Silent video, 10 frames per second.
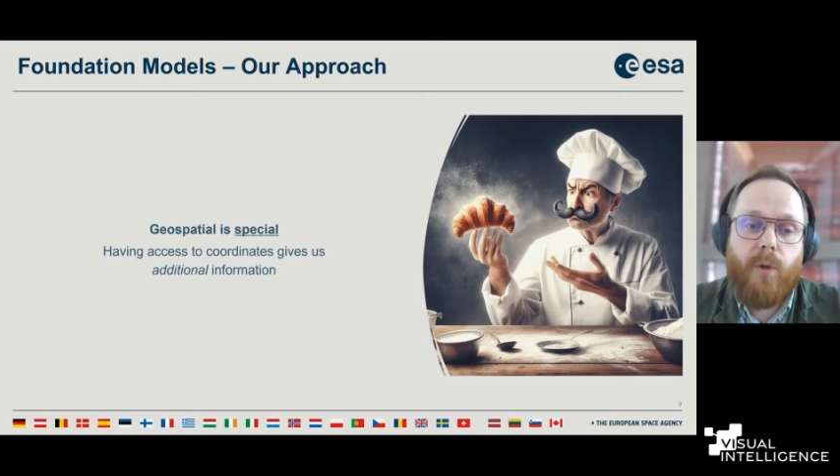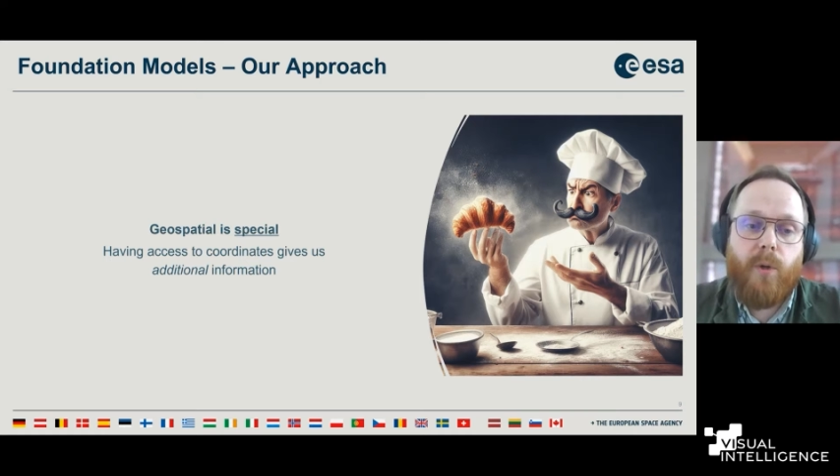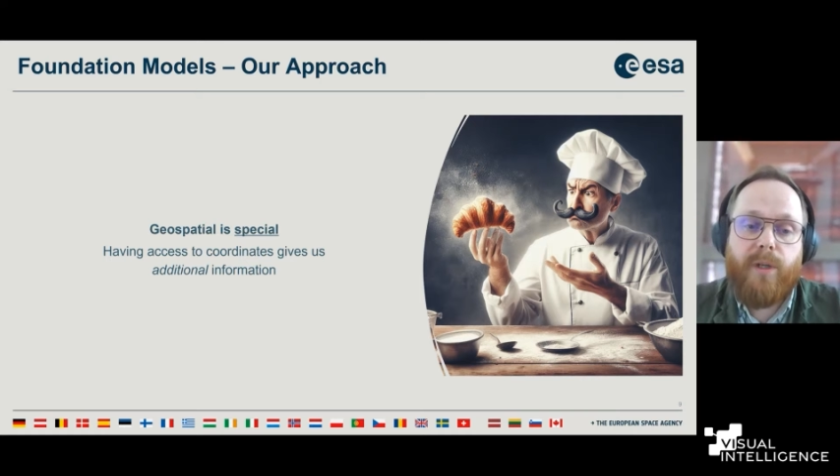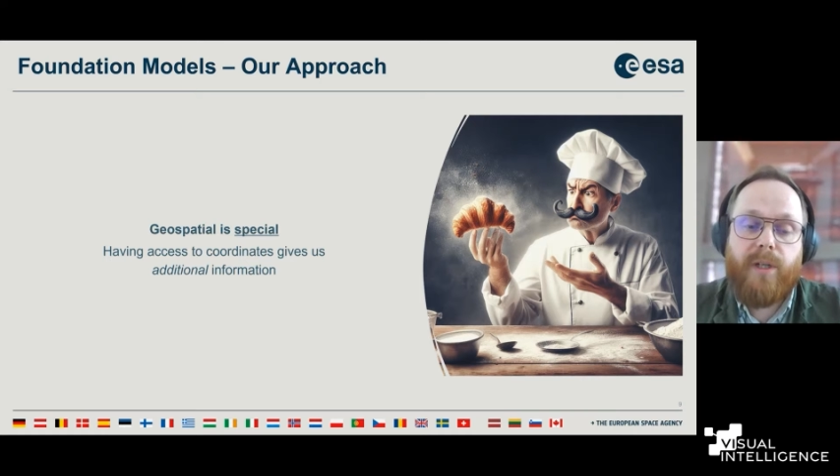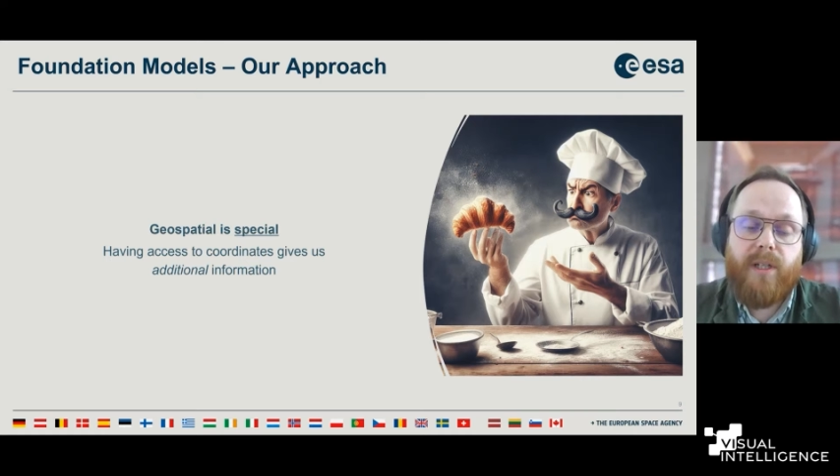We
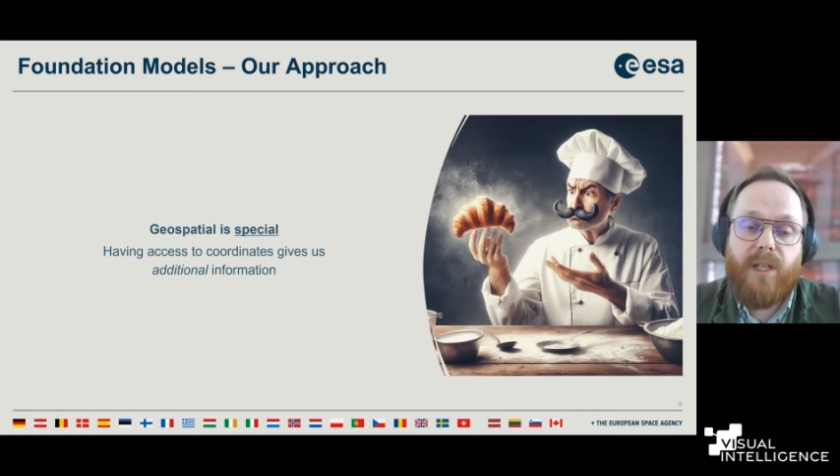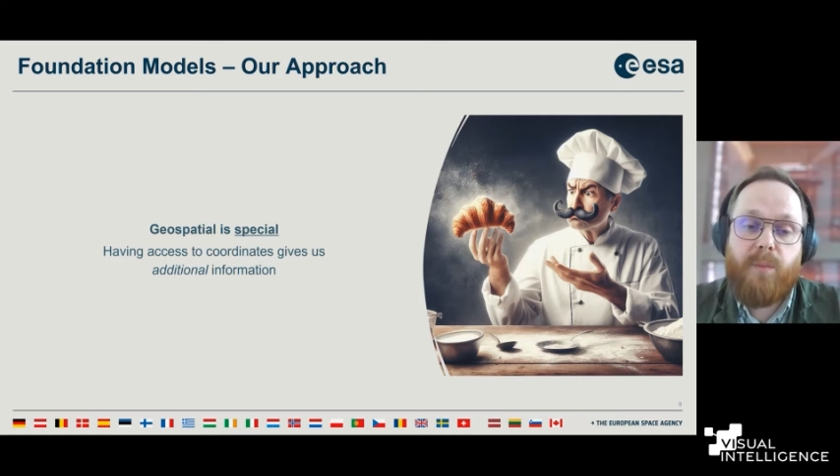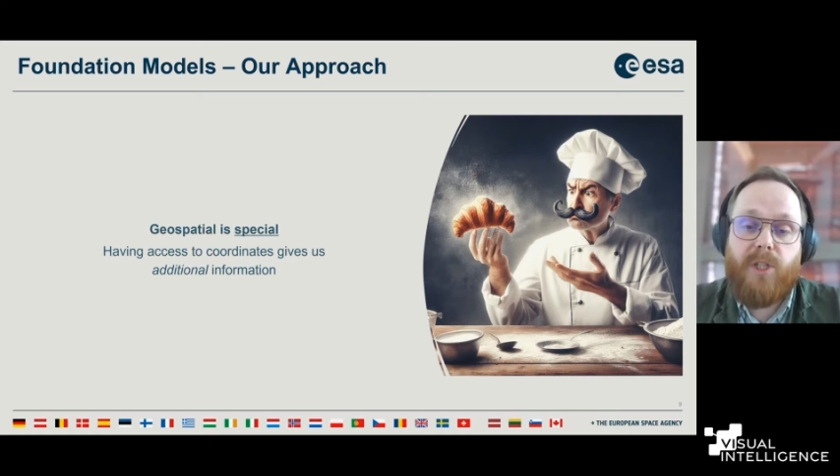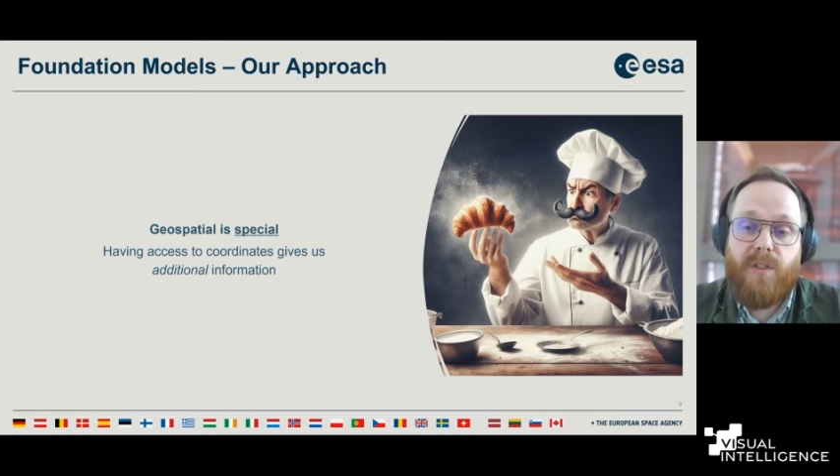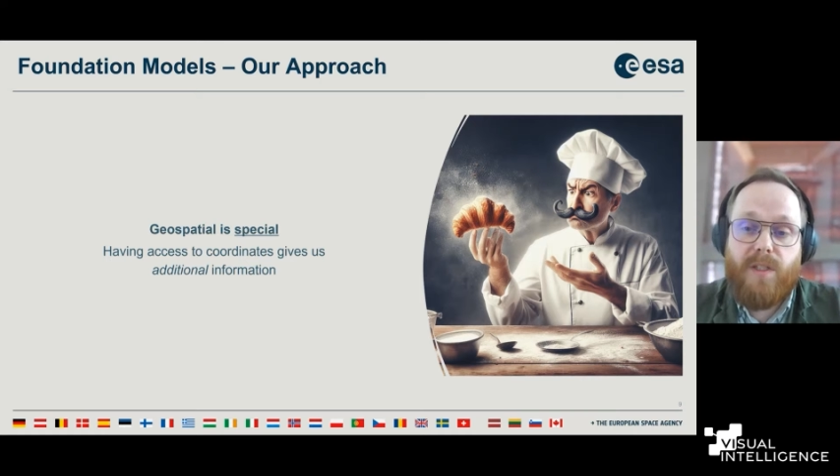know where
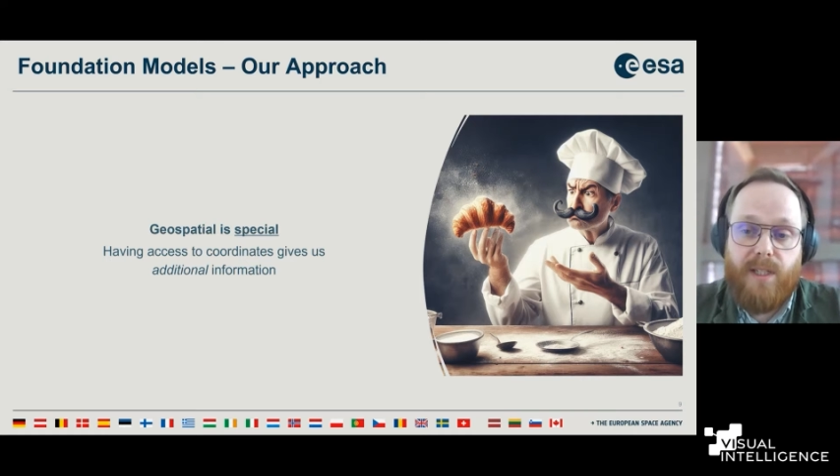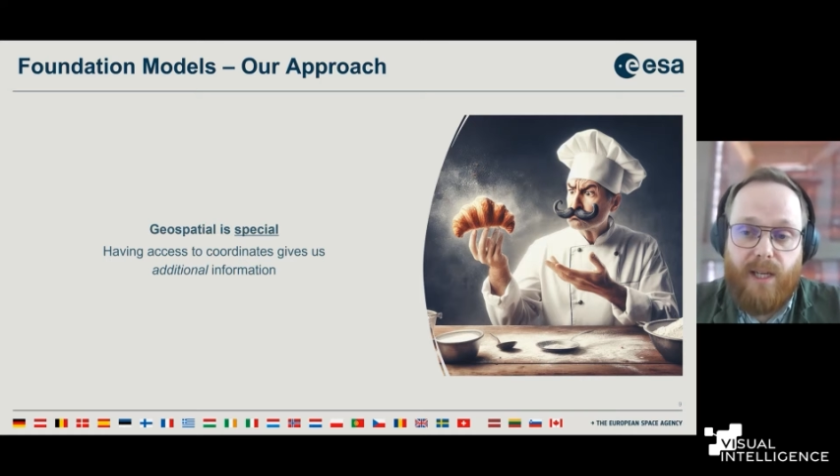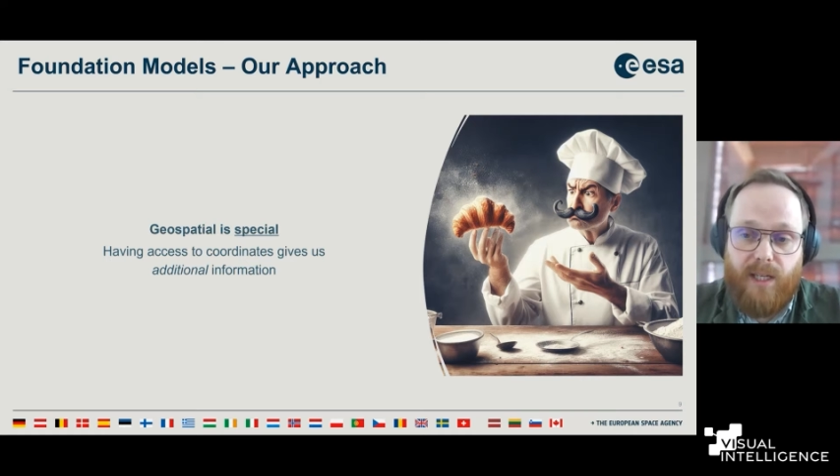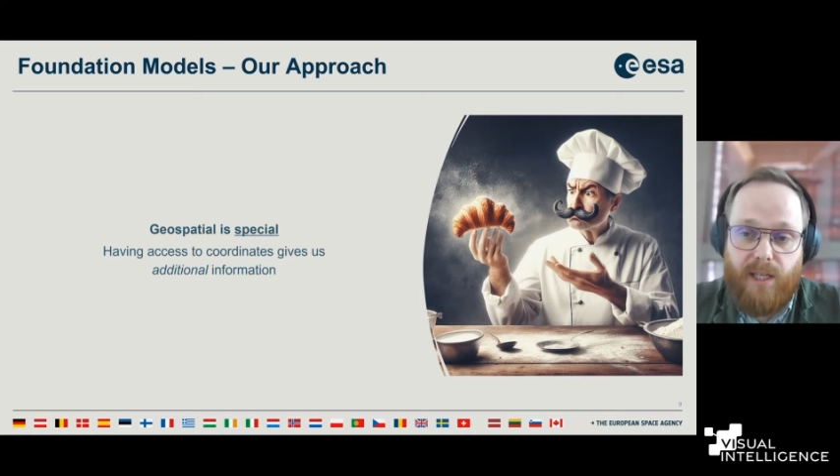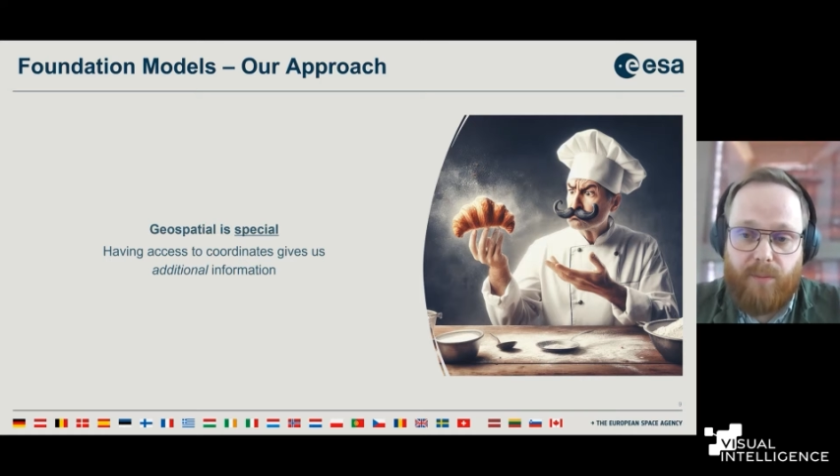an image
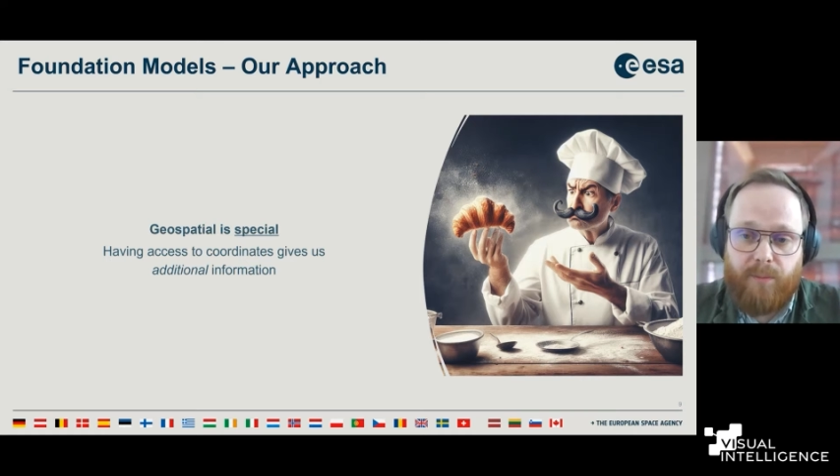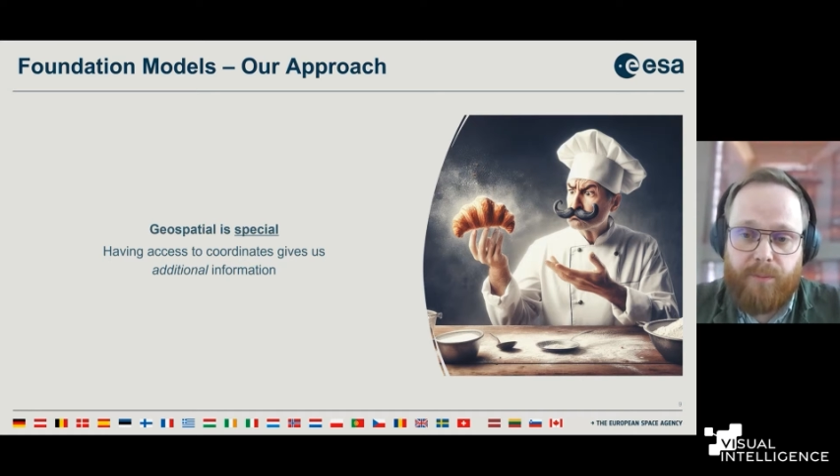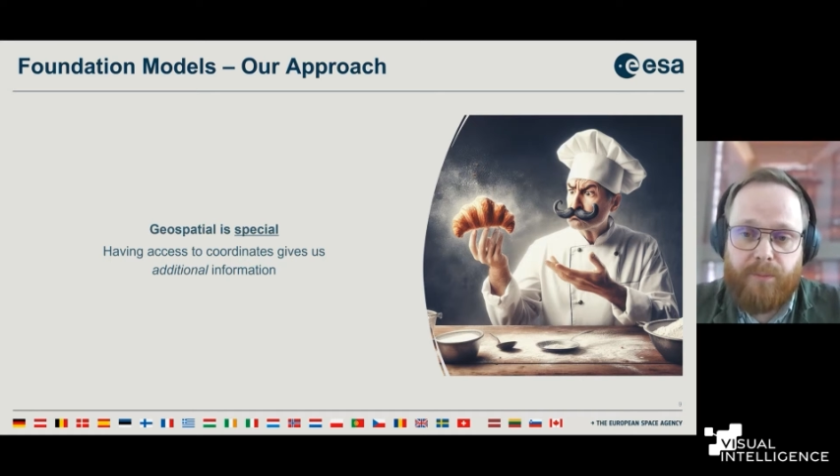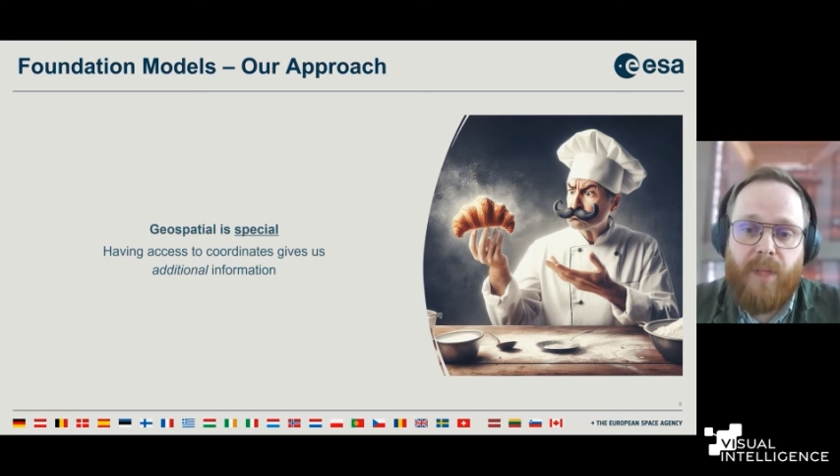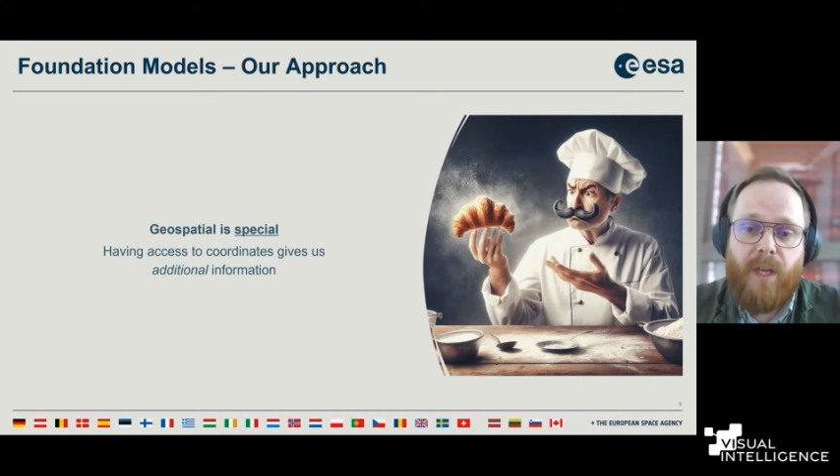is
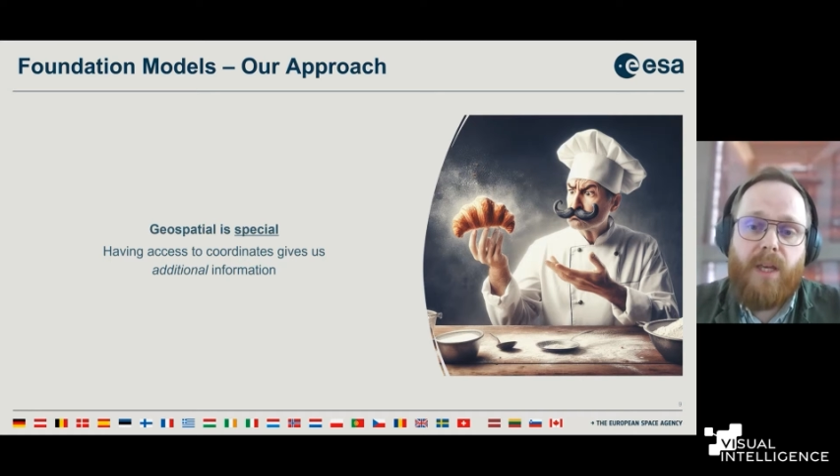taken,